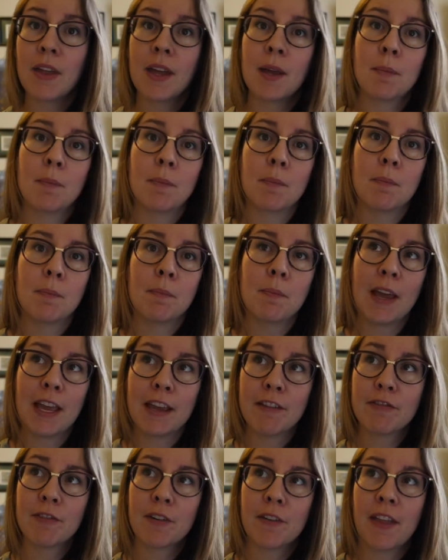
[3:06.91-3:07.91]
They
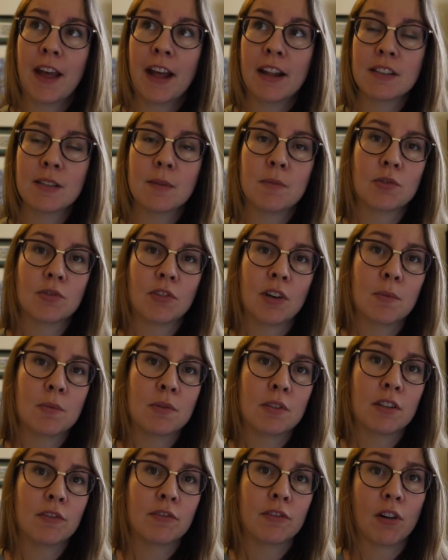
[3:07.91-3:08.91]
pay for that
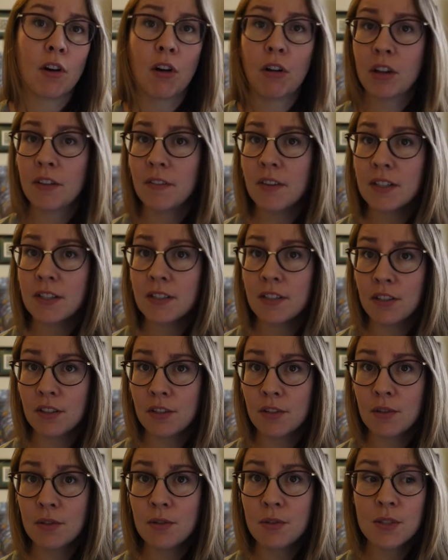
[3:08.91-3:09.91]
subscription for all of us to
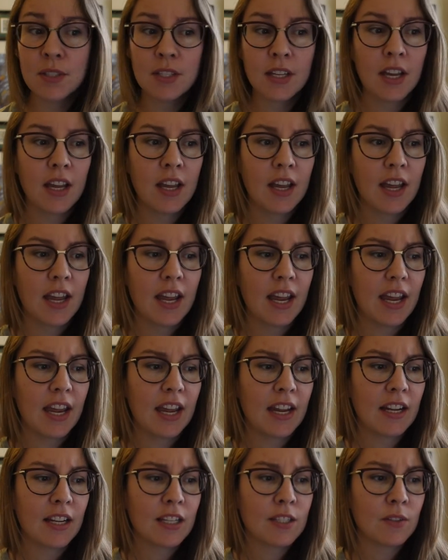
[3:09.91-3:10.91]
use,
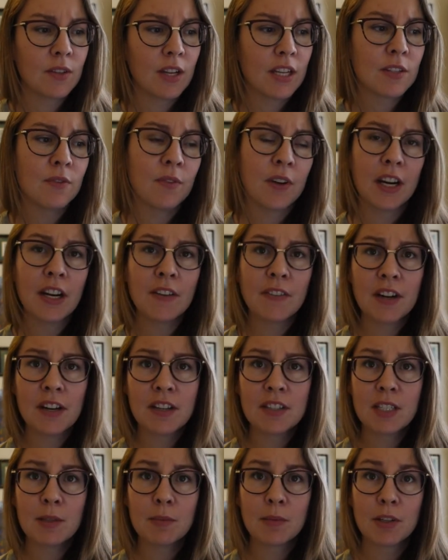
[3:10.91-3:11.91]
and it's very,
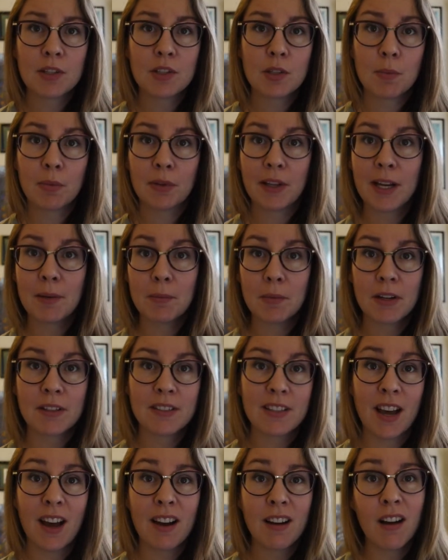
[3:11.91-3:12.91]
very similar to
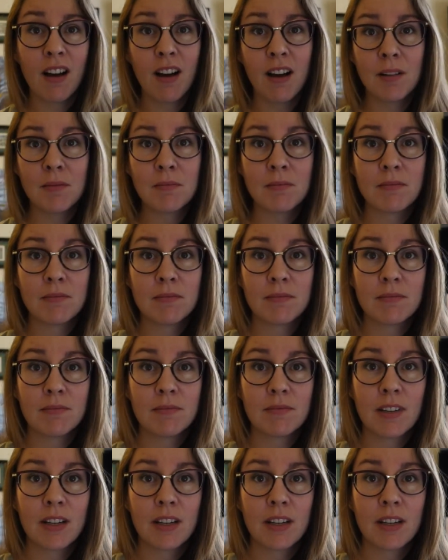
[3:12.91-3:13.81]
planbook.com.